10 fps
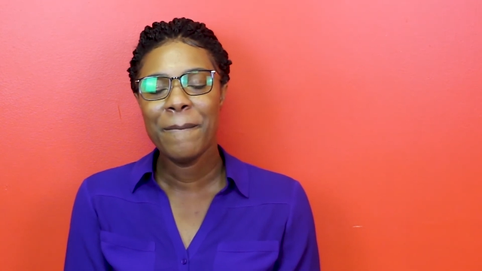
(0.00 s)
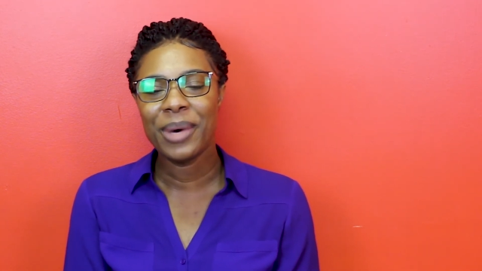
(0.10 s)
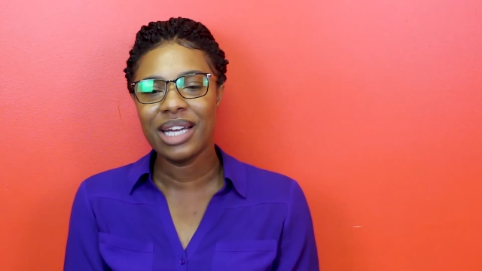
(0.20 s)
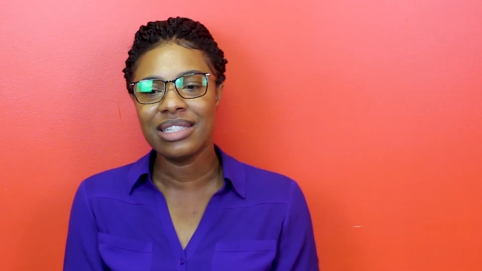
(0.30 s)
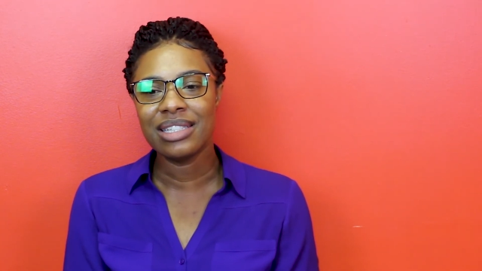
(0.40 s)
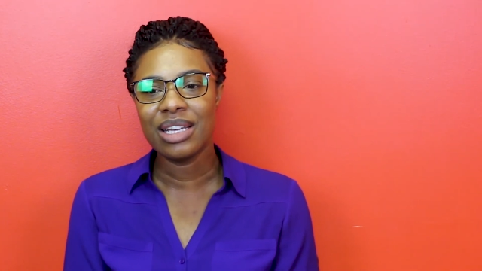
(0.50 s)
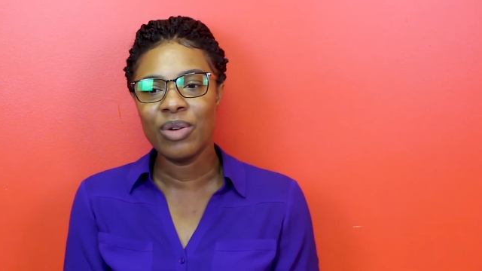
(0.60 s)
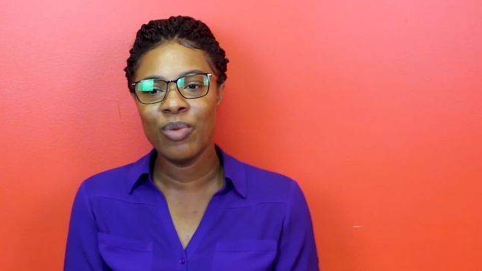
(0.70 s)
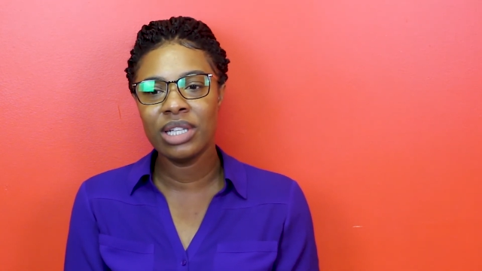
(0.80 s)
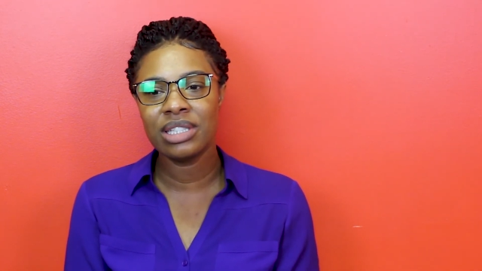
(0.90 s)
But
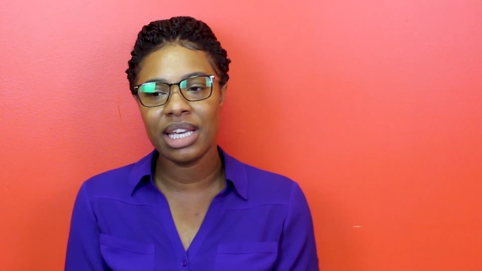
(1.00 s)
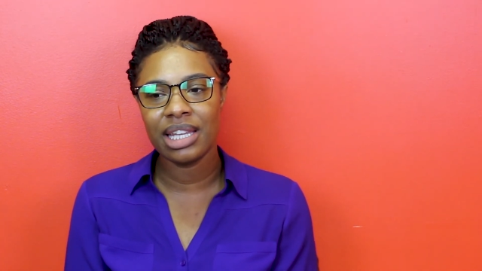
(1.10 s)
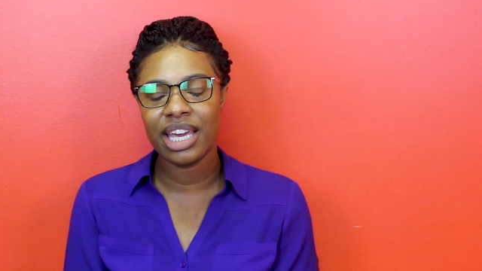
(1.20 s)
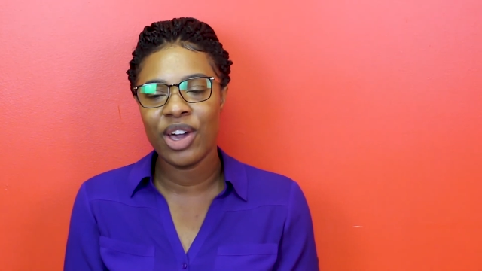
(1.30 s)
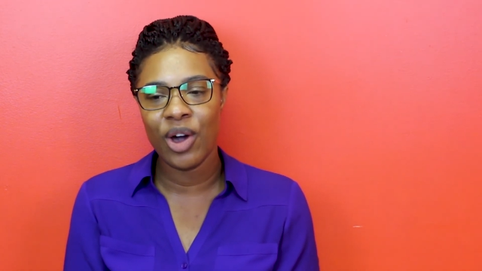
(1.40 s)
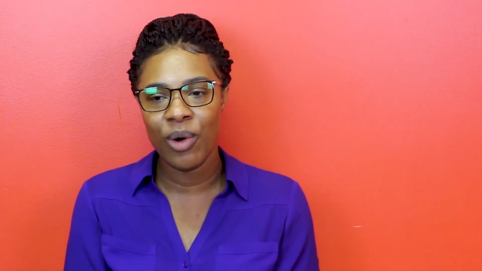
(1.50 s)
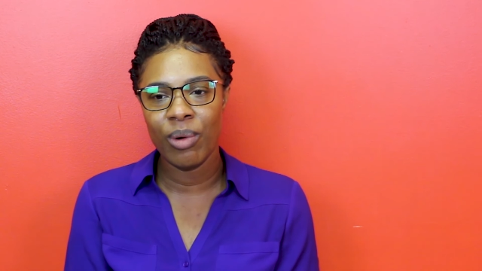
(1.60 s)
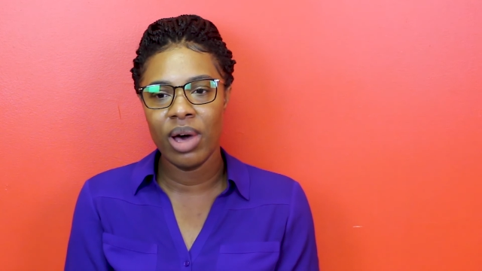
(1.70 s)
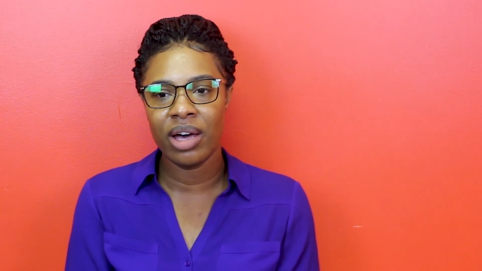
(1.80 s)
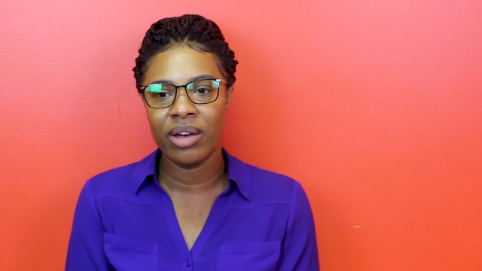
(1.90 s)
once I let
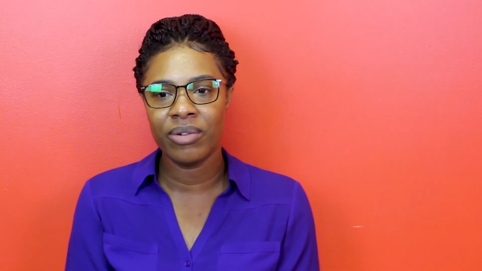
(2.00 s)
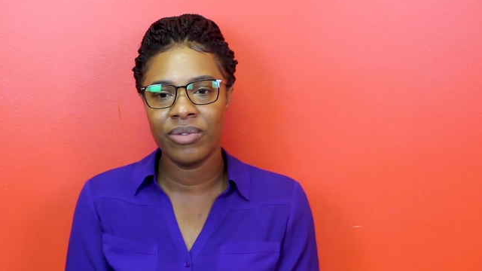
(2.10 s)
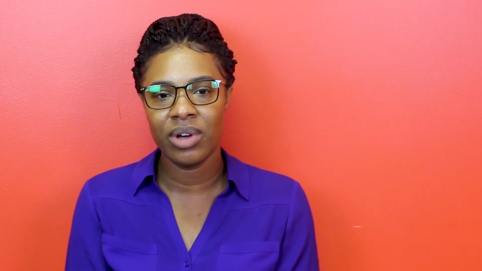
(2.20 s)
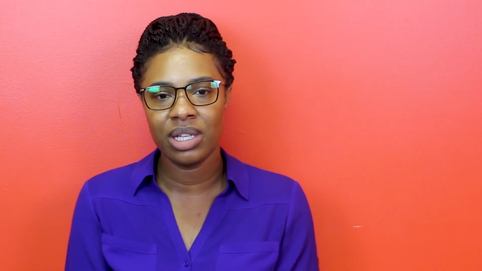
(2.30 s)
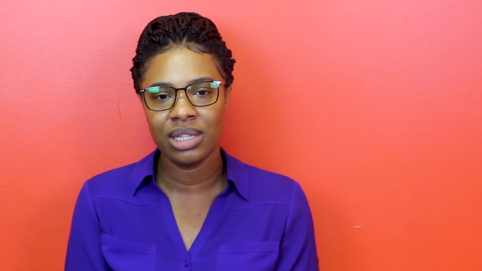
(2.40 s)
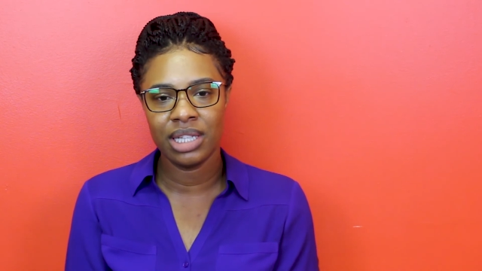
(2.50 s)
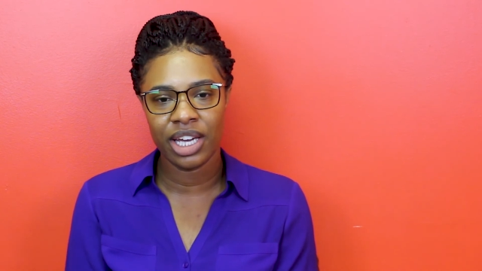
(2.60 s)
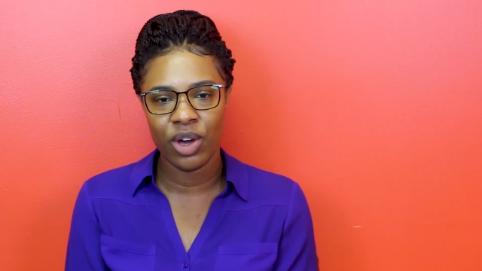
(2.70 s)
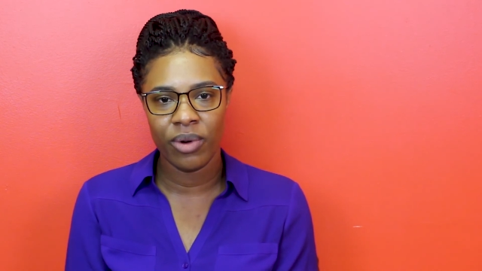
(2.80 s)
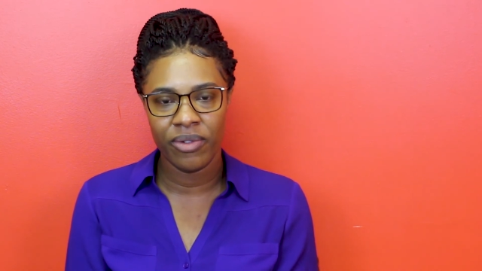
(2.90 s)
go
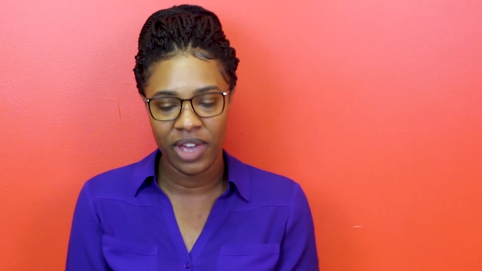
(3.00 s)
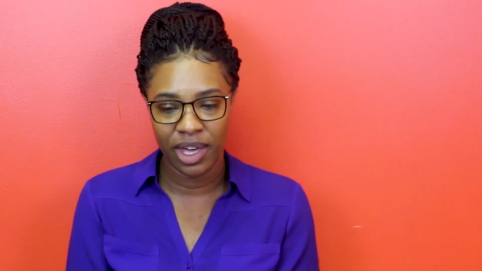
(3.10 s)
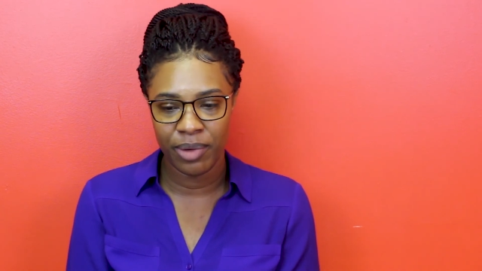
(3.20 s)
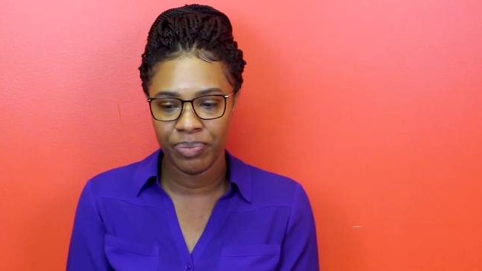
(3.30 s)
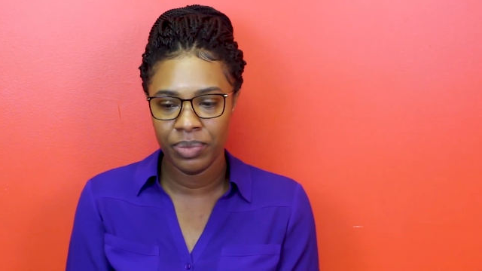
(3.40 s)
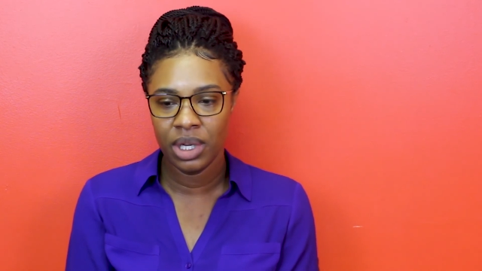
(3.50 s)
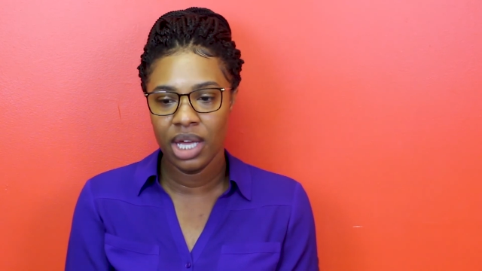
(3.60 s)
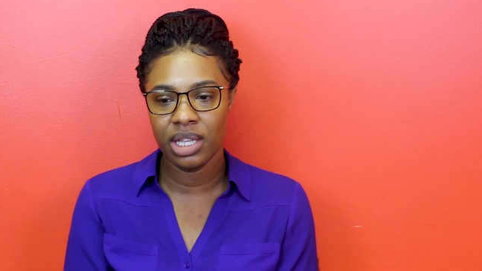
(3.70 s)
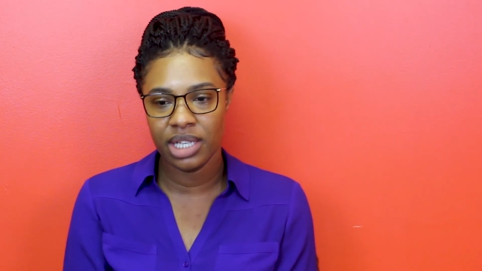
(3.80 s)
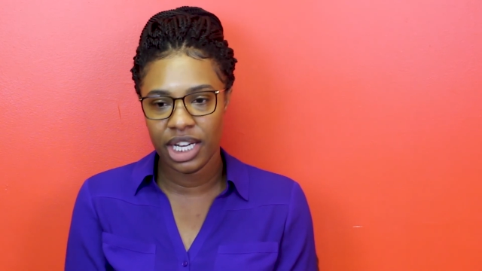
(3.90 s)
of him
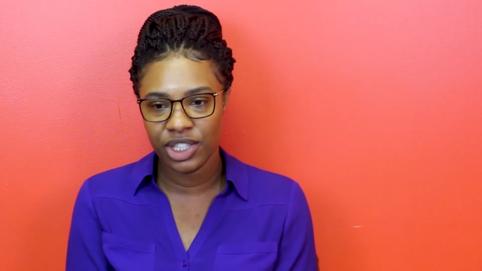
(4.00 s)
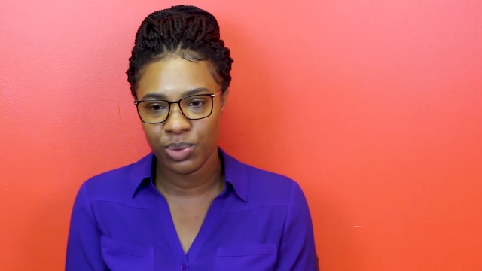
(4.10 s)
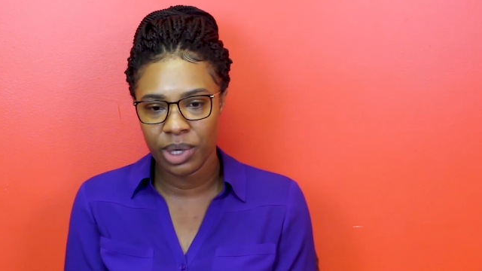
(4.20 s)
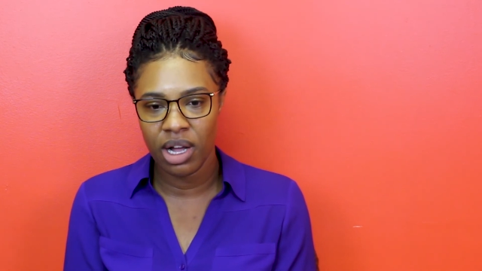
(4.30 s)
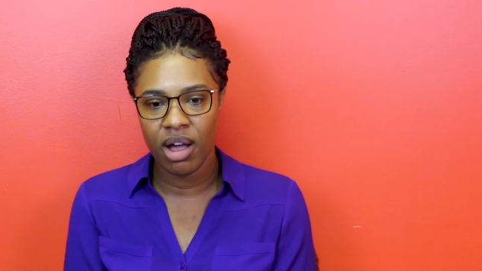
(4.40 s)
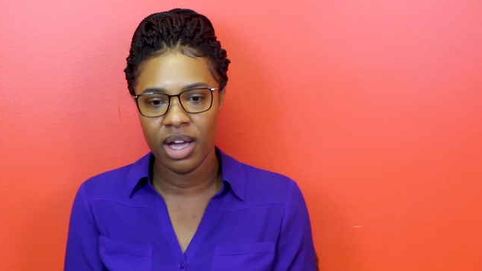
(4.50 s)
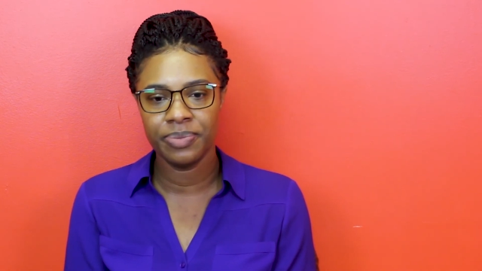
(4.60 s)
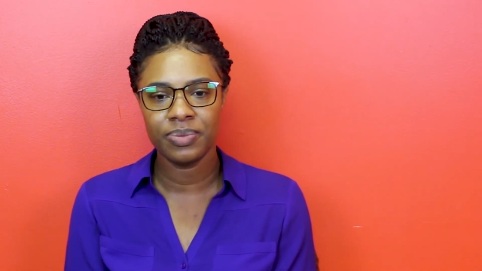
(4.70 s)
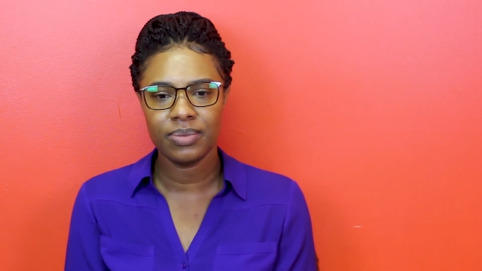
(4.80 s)
and the debts were gone,